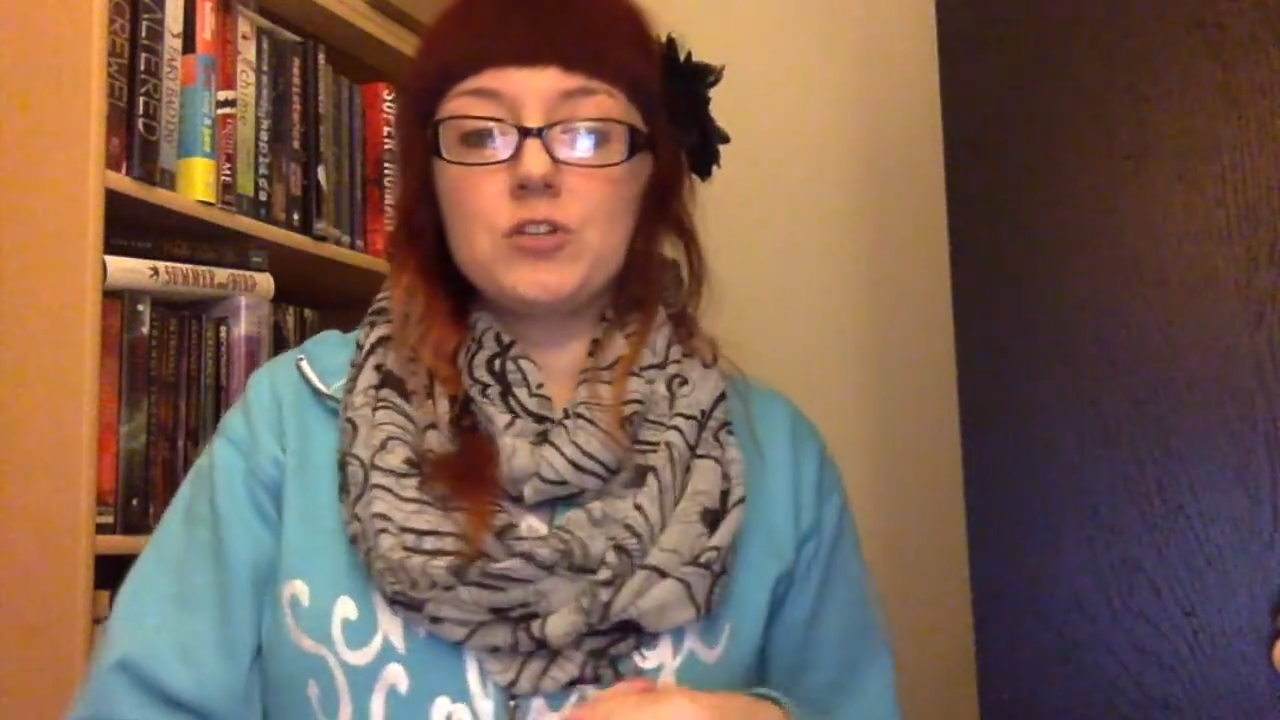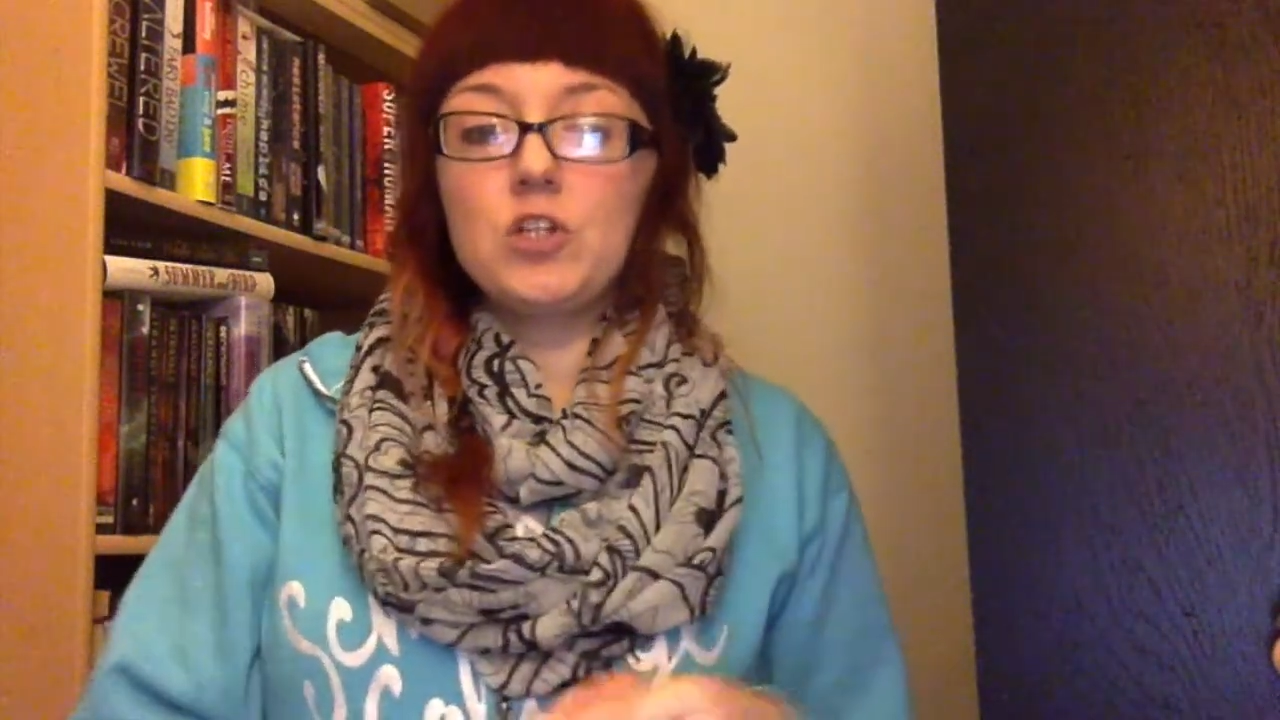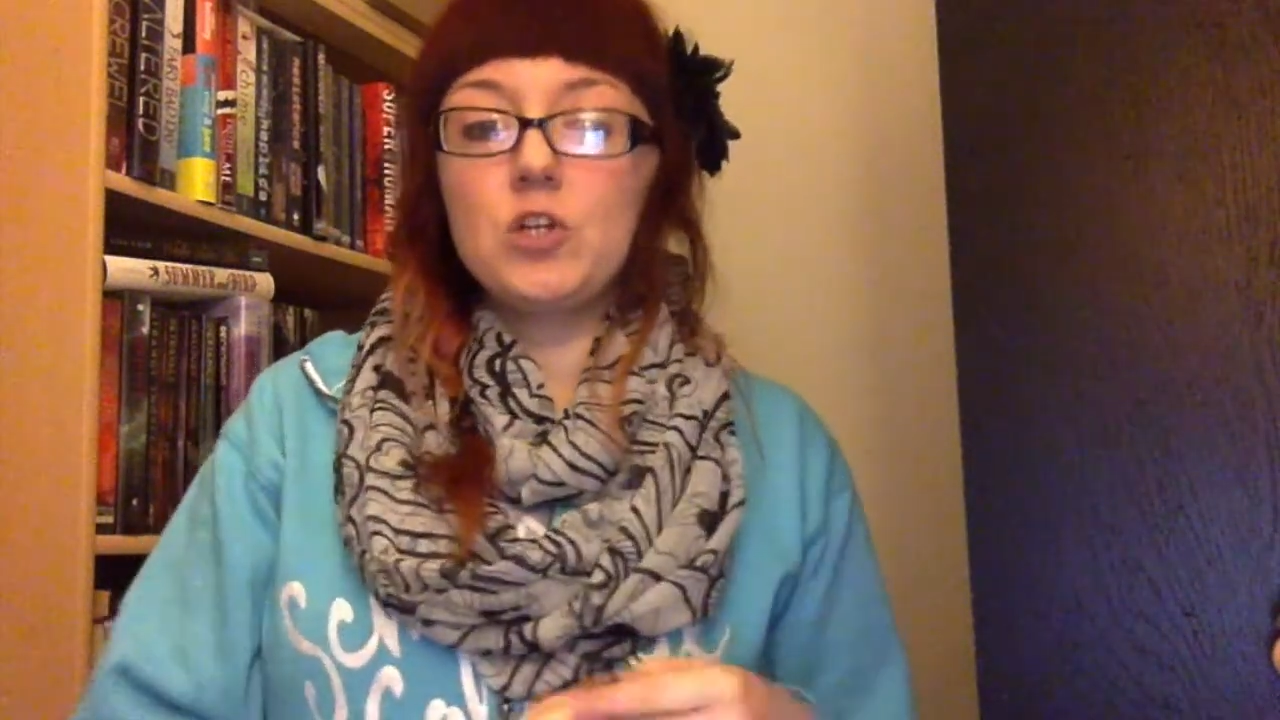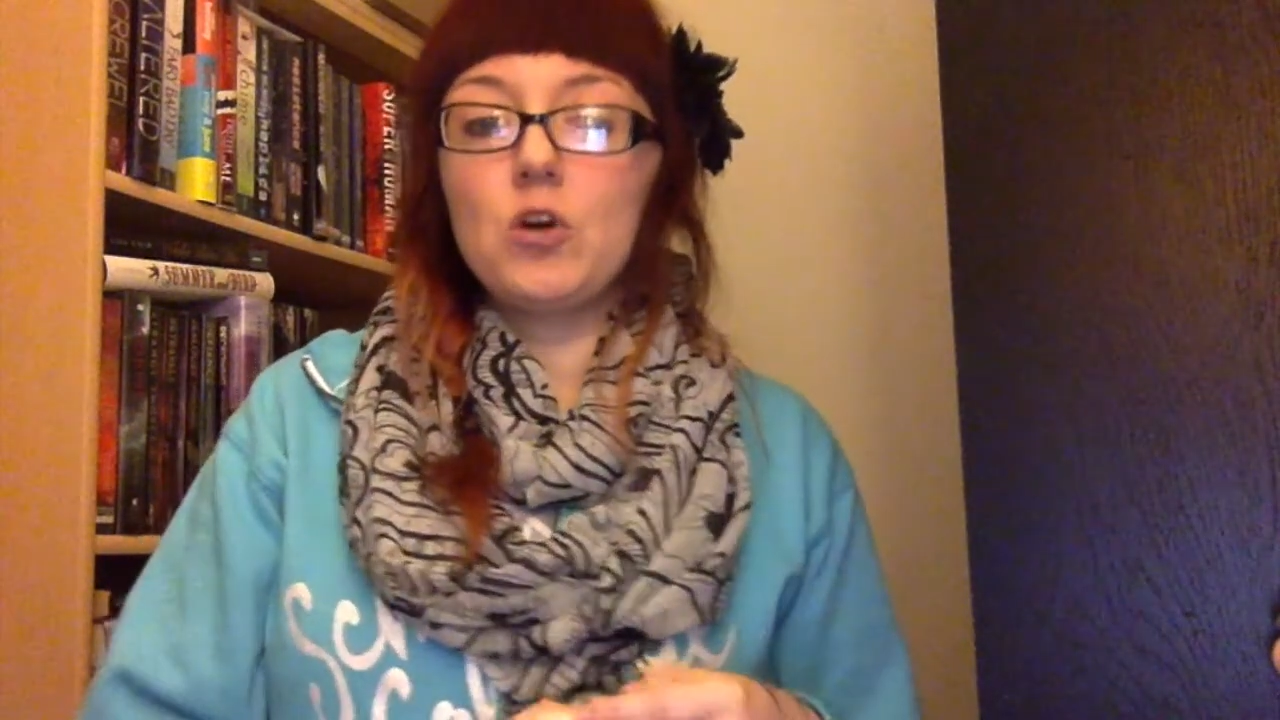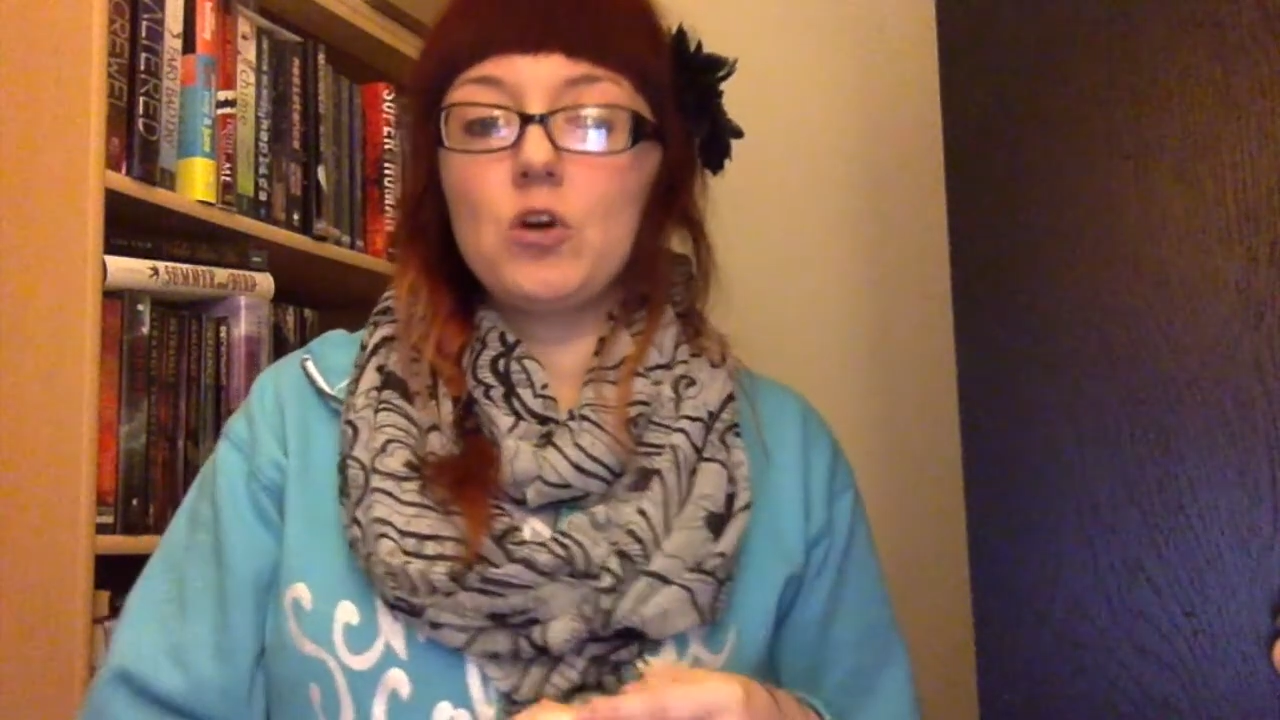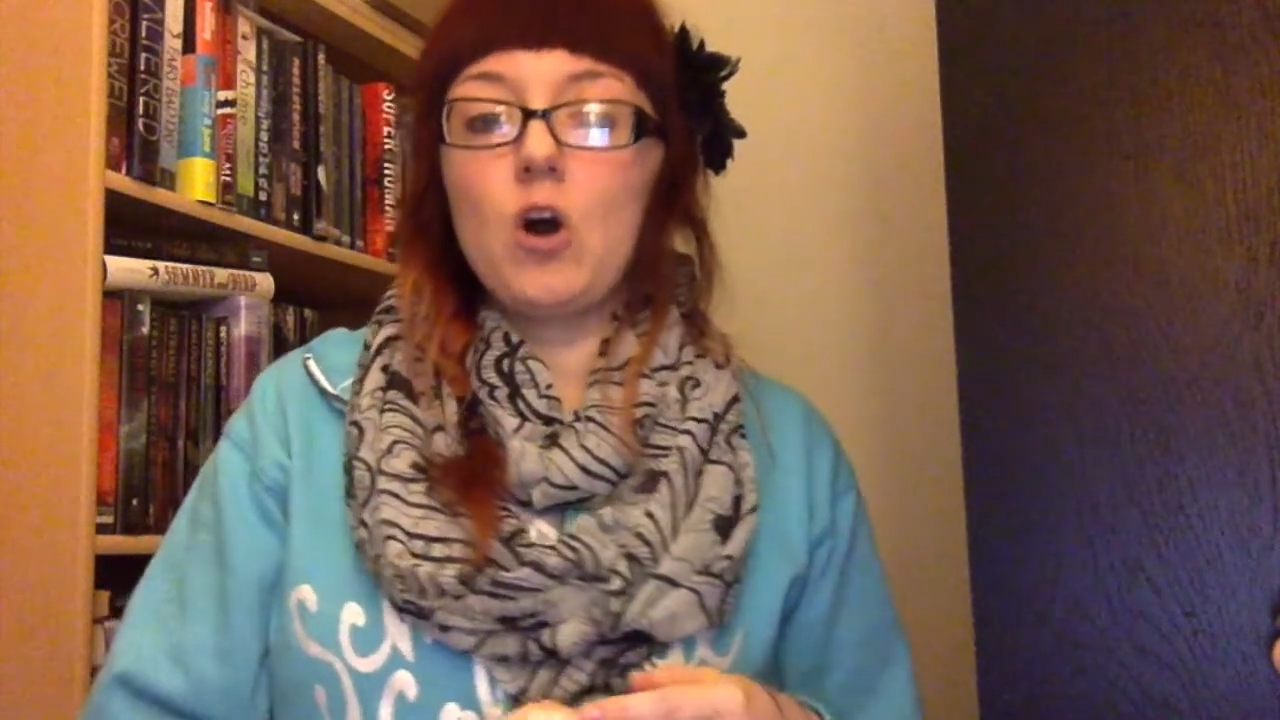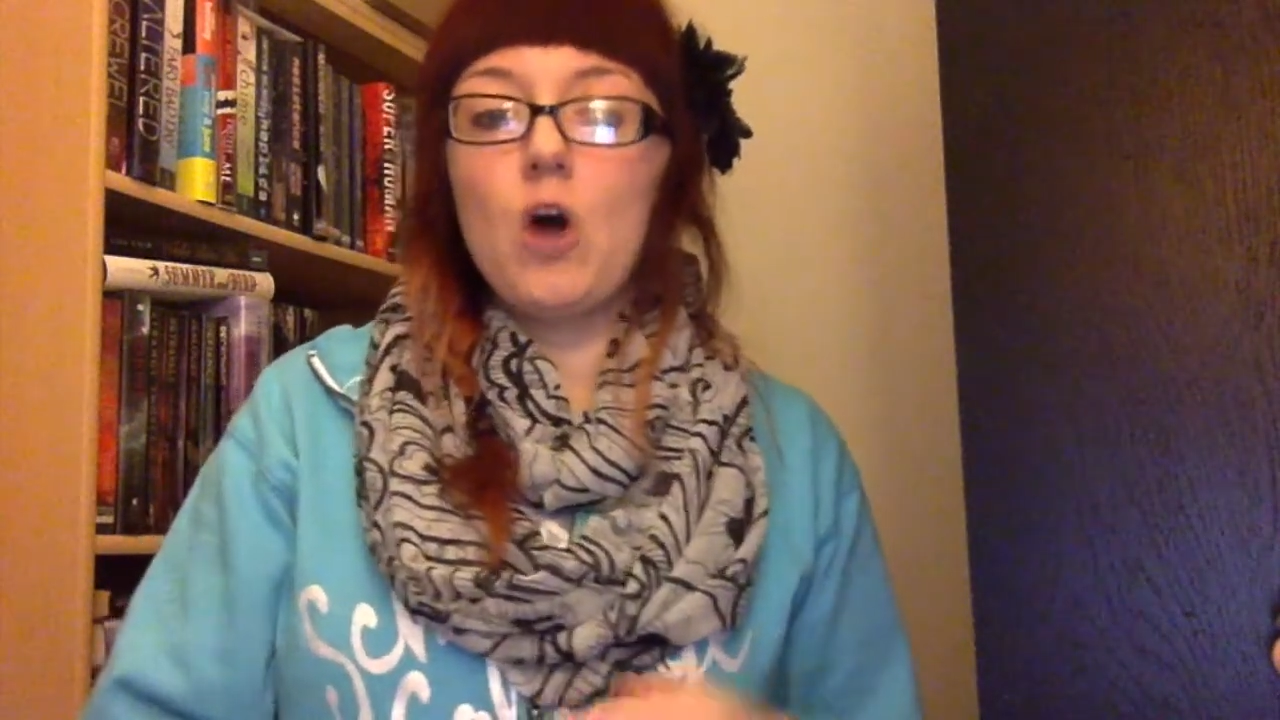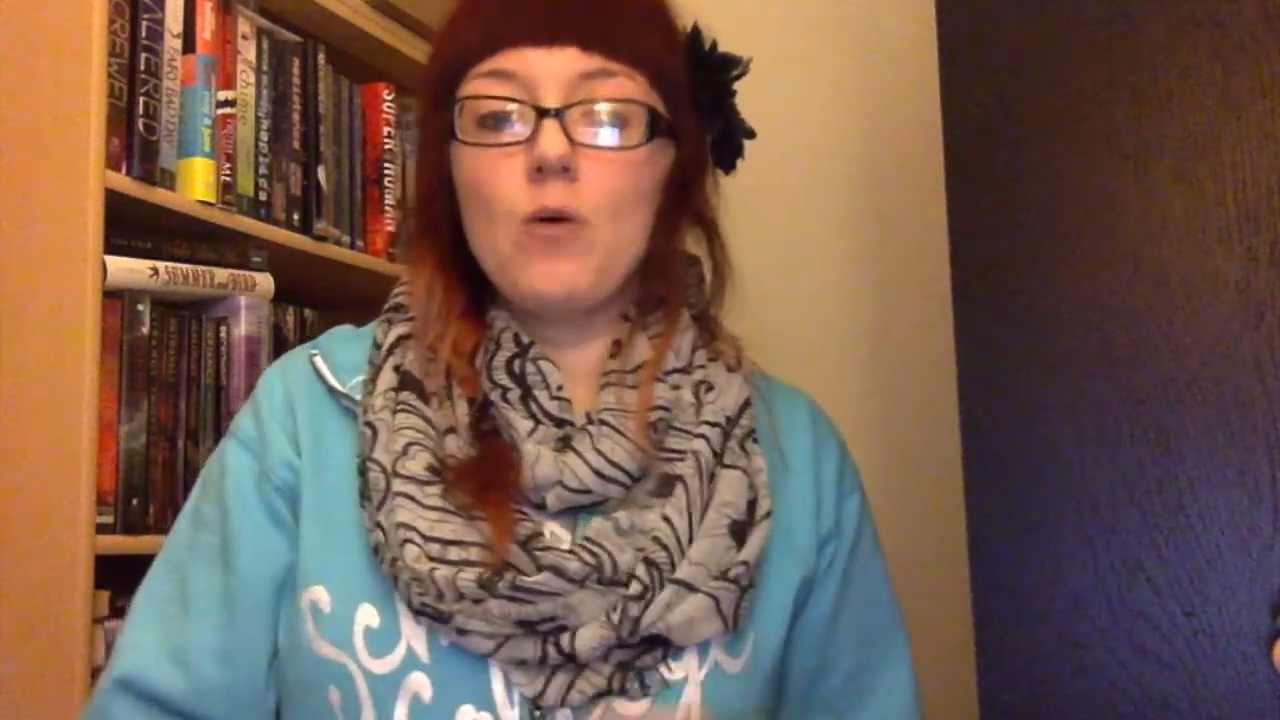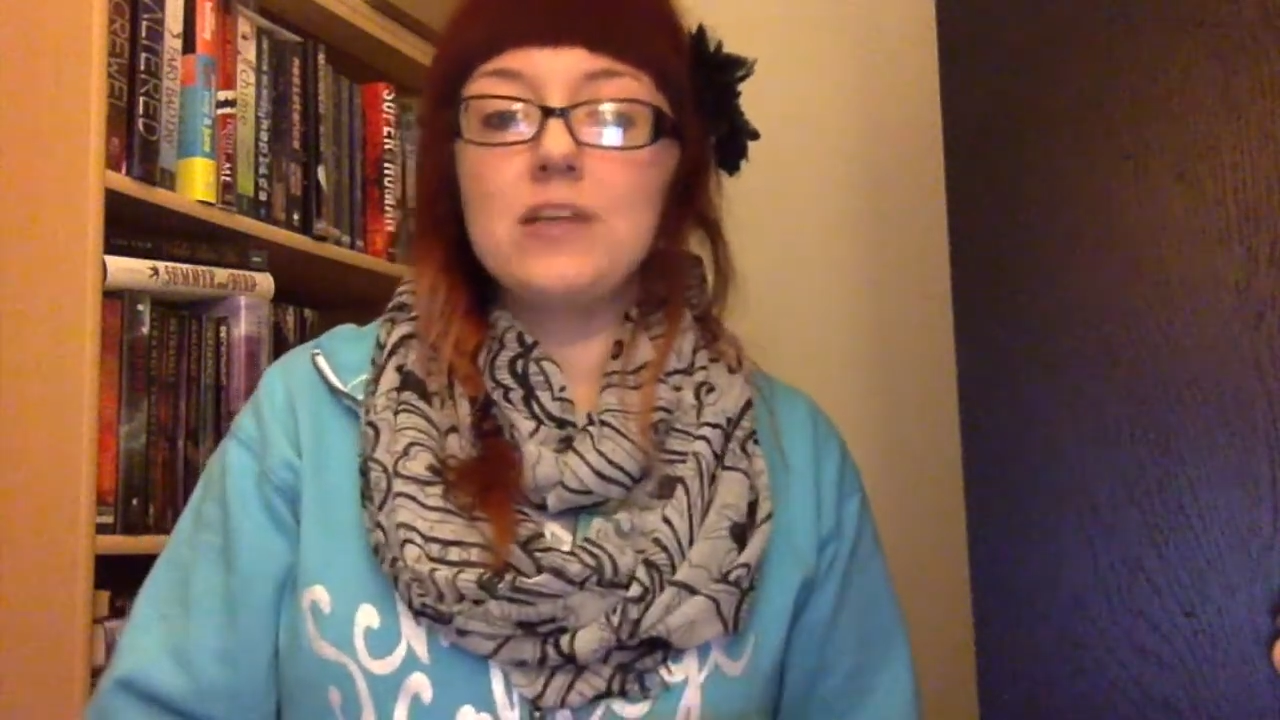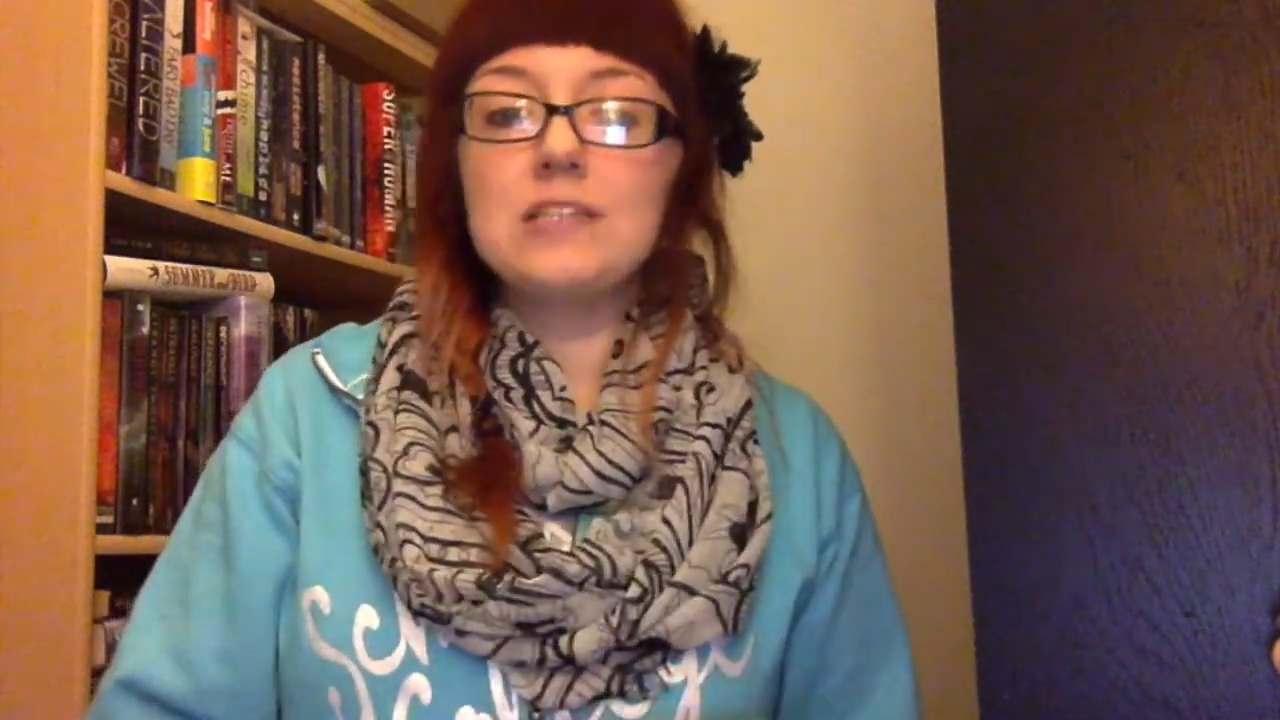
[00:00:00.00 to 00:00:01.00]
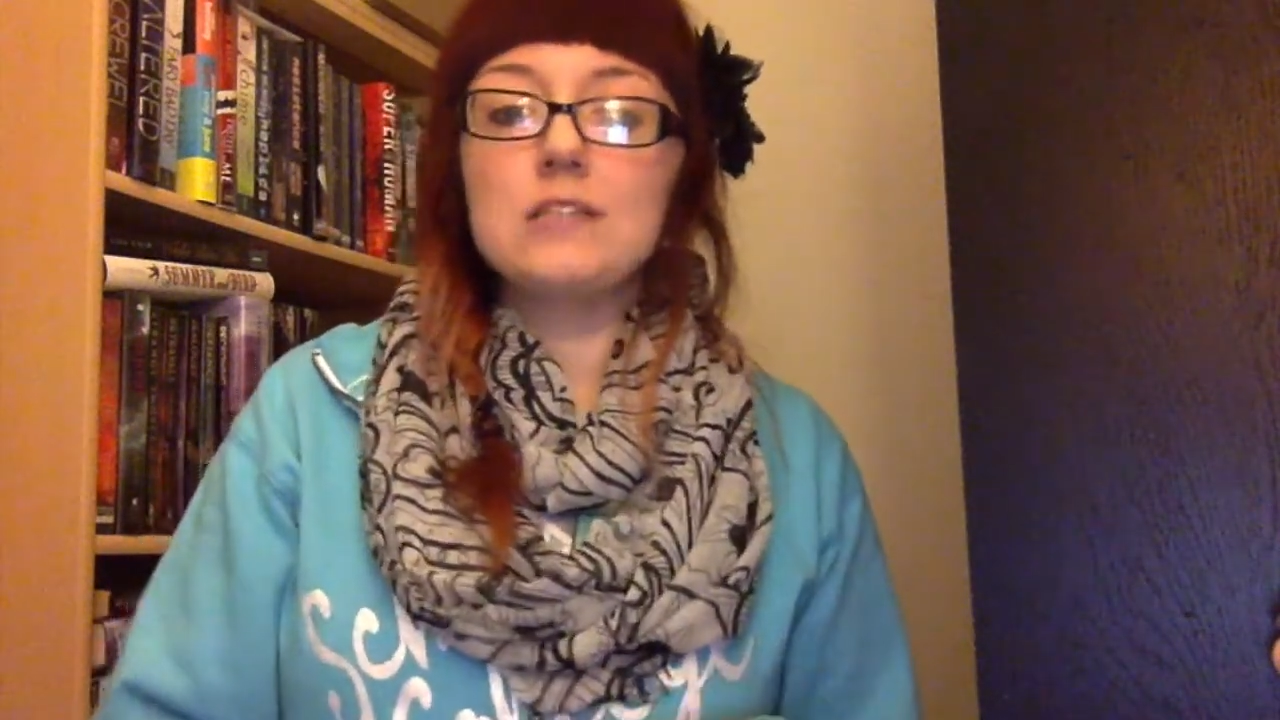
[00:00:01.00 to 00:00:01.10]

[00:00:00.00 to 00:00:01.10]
you'll always